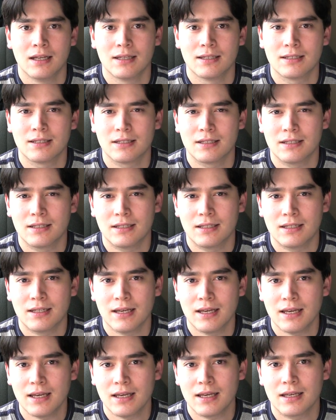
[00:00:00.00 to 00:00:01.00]

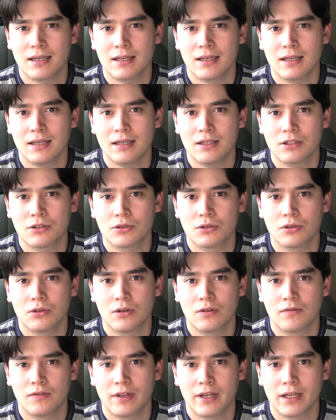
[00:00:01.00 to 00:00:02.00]
steak is
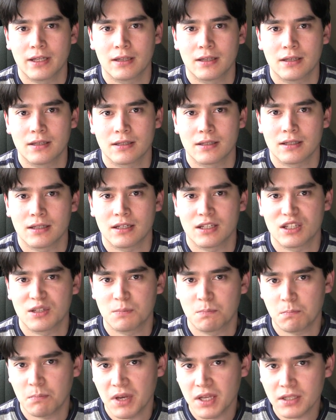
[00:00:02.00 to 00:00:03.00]
sort of like this
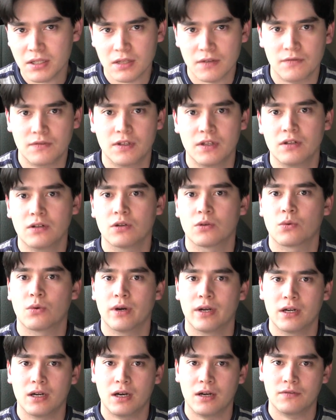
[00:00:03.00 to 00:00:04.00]
expensive dinner
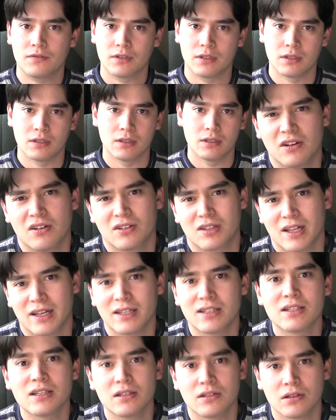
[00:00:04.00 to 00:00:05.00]
quite often. There's like
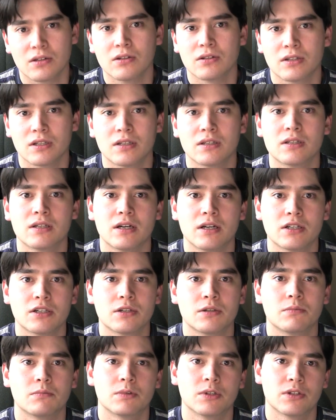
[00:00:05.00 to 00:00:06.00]
Sizzlers and
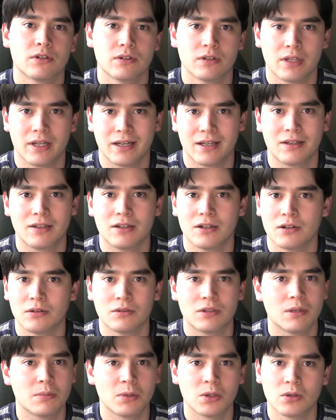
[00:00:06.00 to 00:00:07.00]
such, which are like,
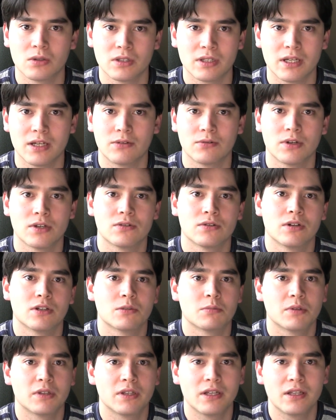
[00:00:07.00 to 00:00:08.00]
typical steak
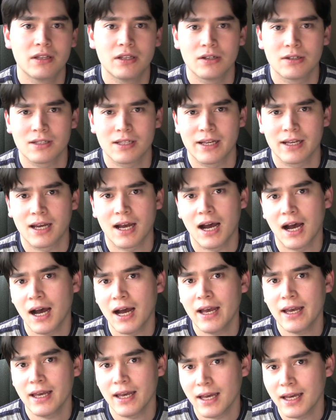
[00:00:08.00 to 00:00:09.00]
restaurants, but then there's like
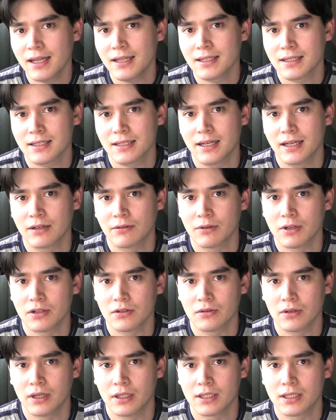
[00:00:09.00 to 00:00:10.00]
high-end steak
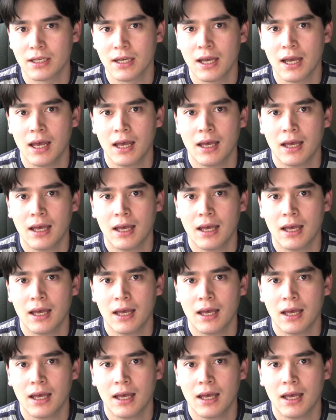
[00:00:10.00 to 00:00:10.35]
restaurants.